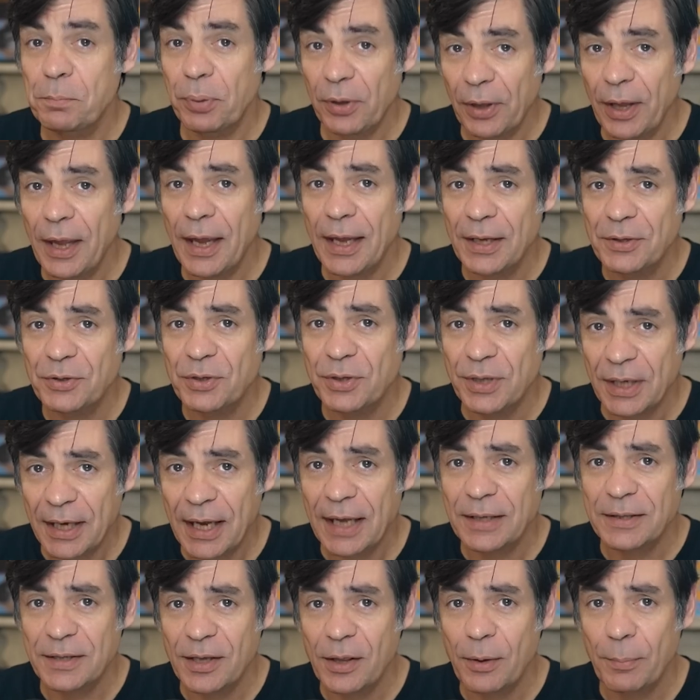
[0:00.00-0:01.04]
pledged to
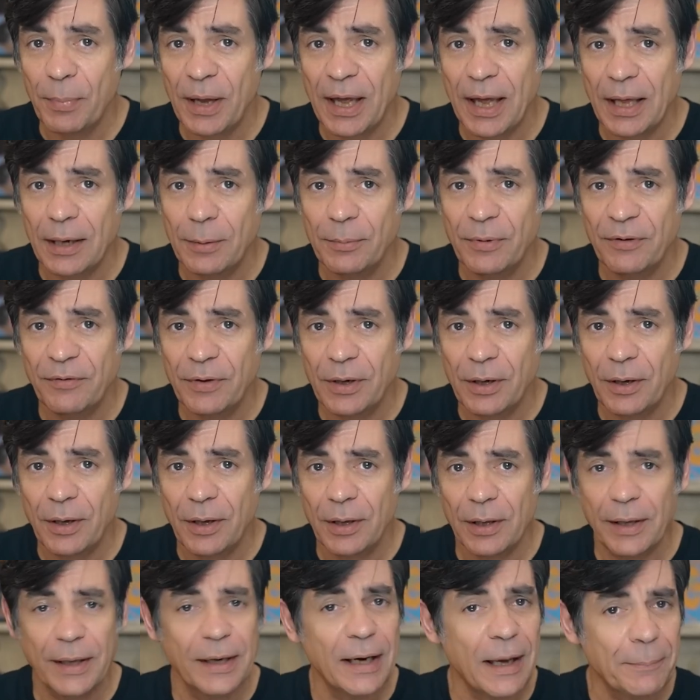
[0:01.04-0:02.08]
get to the bottom of it
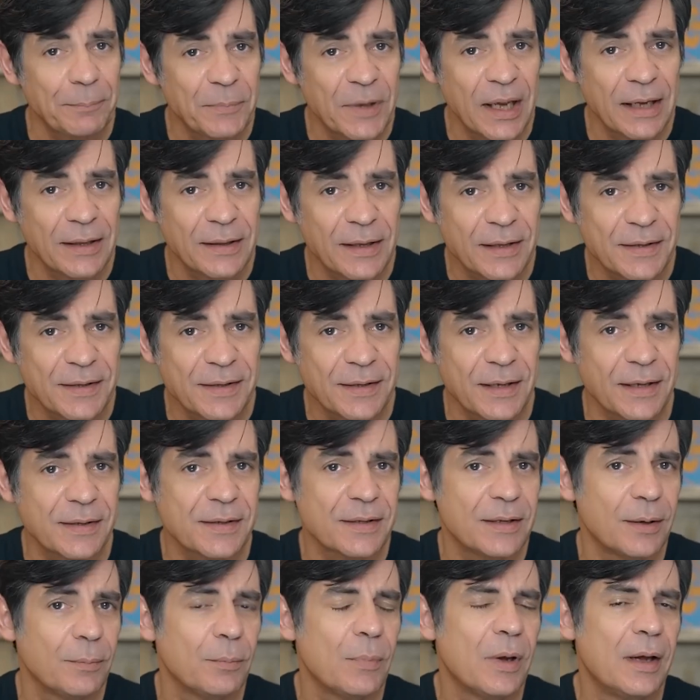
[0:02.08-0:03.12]
all and update the
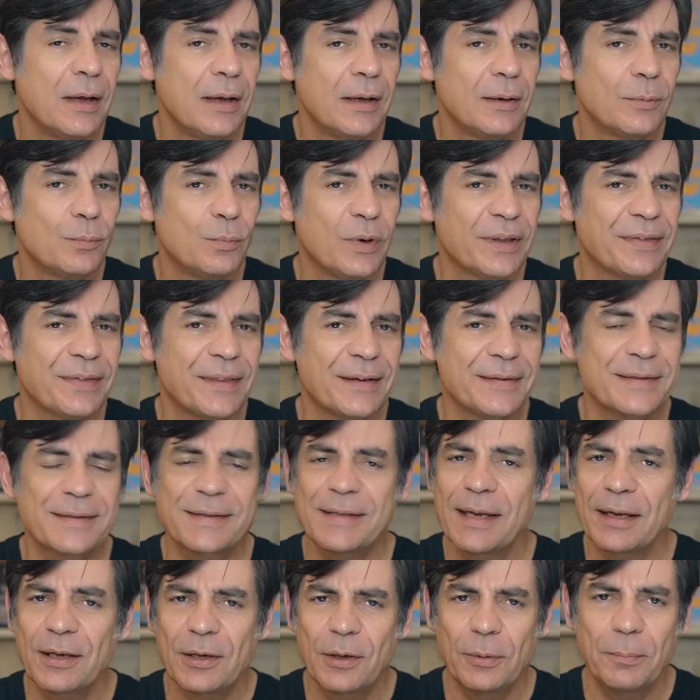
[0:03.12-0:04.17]
system with the
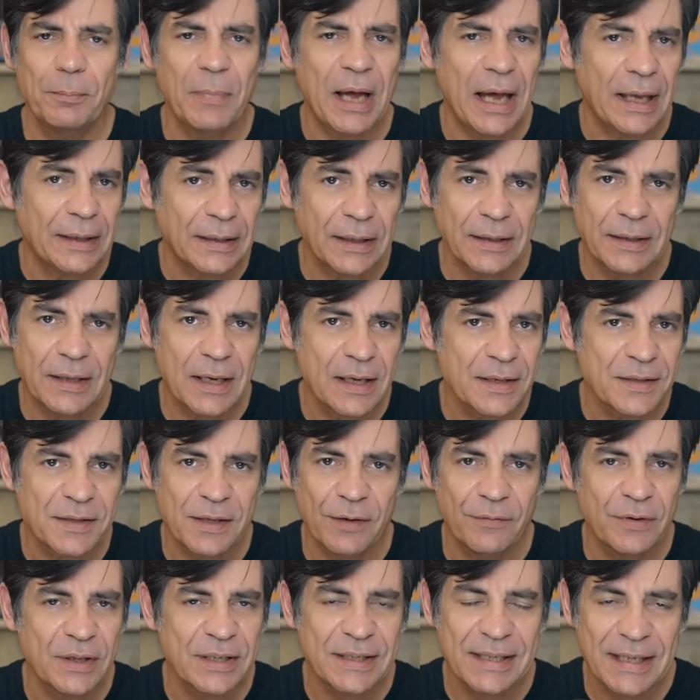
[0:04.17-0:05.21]
single mindedness
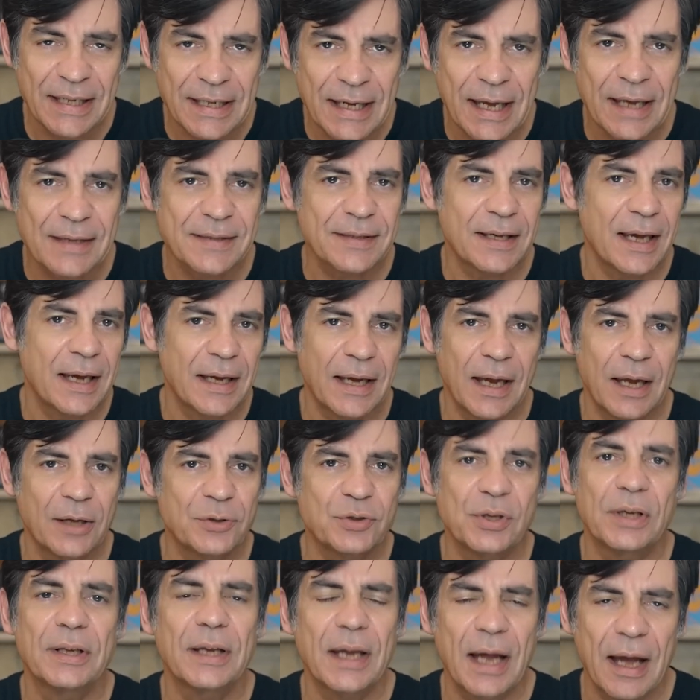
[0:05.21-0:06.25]
of a TSA
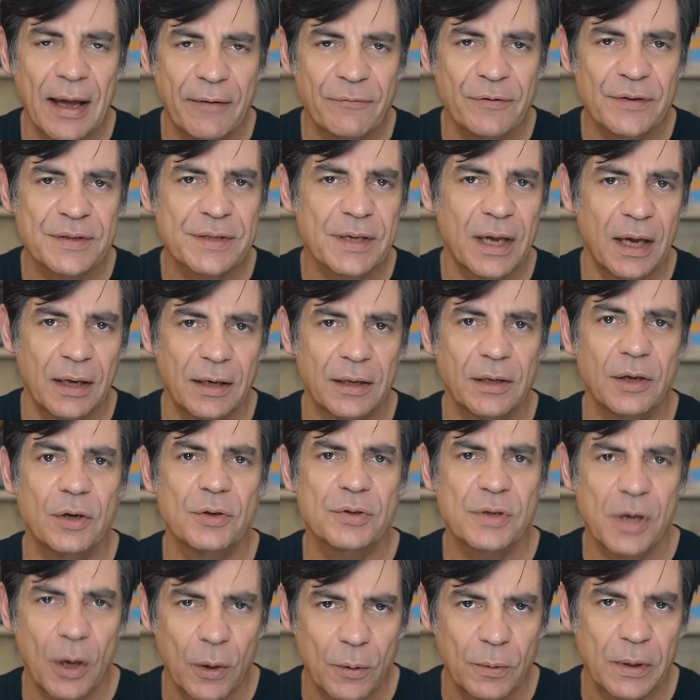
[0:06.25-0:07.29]
agent confiscating your
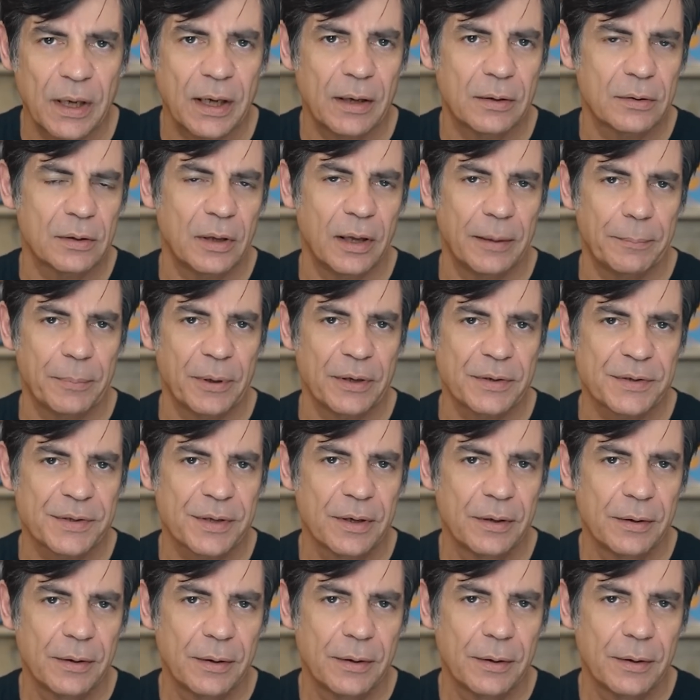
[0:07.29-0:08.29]
toenail clippers.